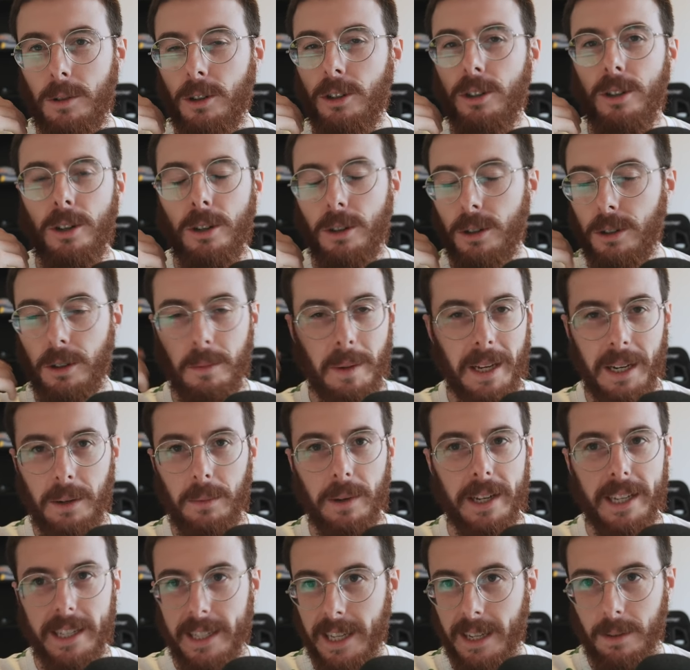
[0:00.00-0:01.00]
could have been
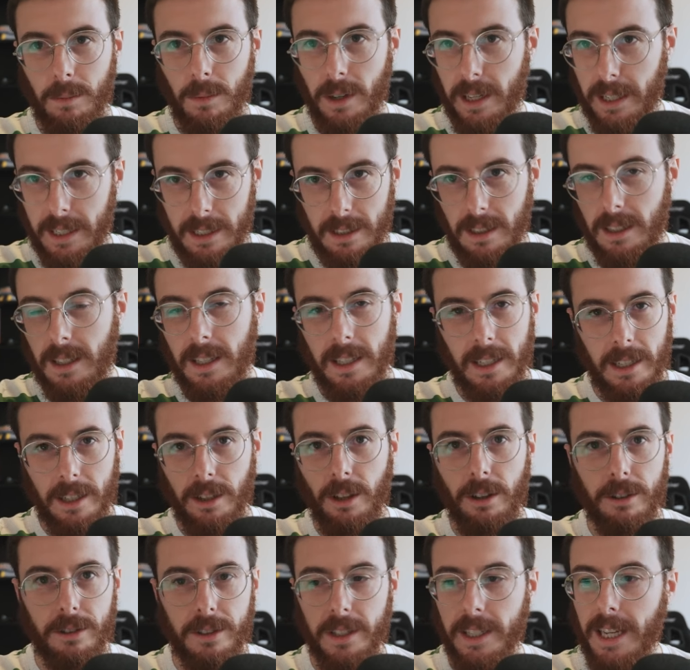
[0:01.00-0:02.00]
a weekend where he
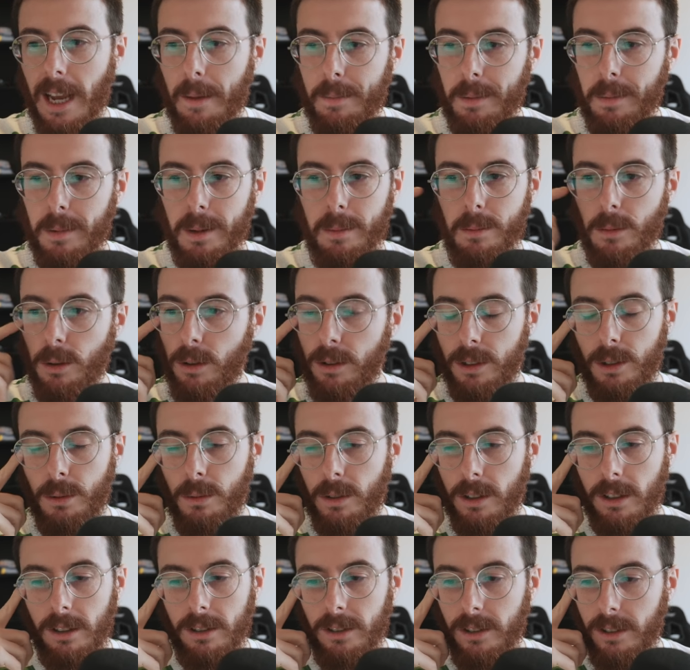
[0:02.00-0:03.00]
closed the gap a bit more
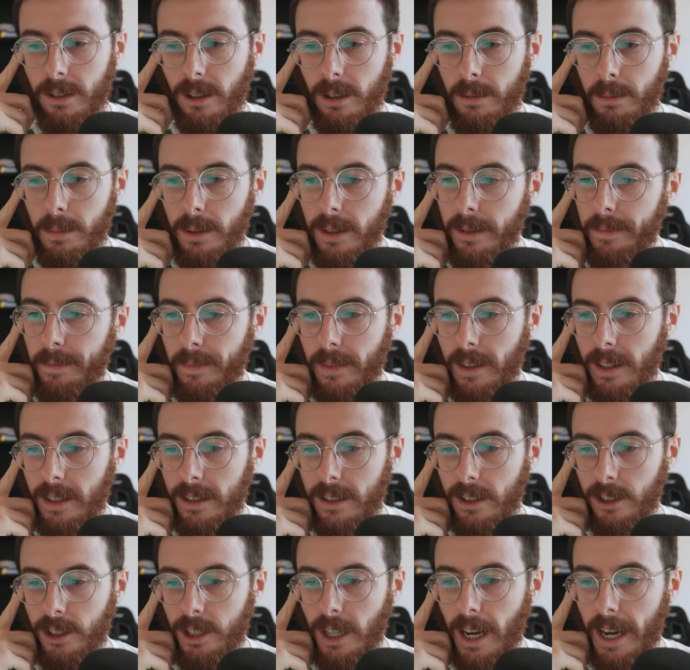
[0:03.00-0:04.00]
to Alonso, but
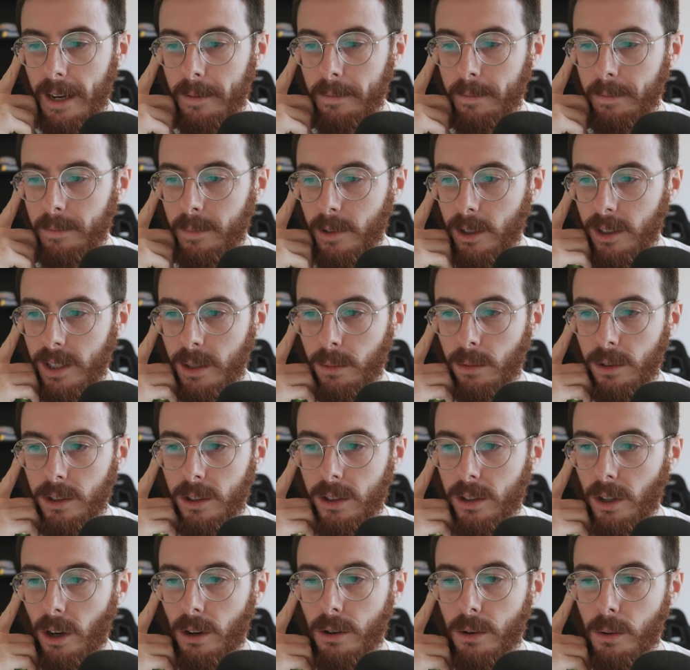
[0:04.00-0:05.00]
it's a shame because he
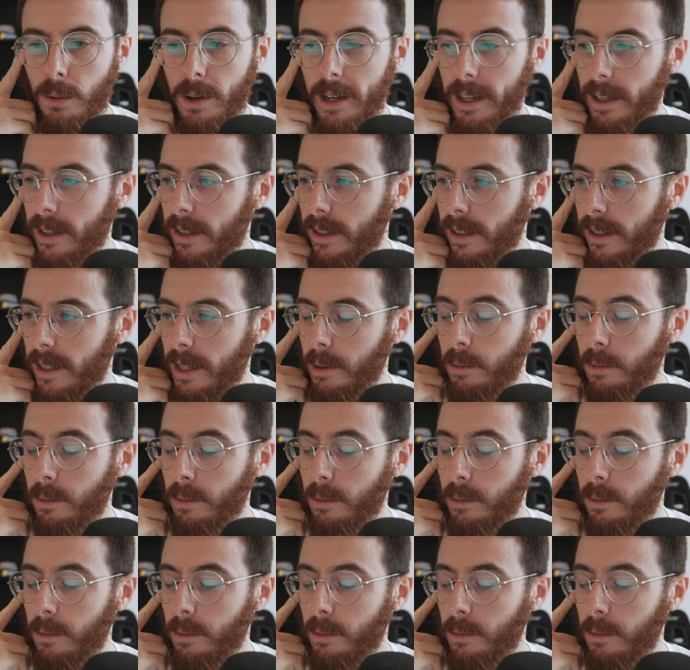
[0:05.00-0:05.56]
was so quick.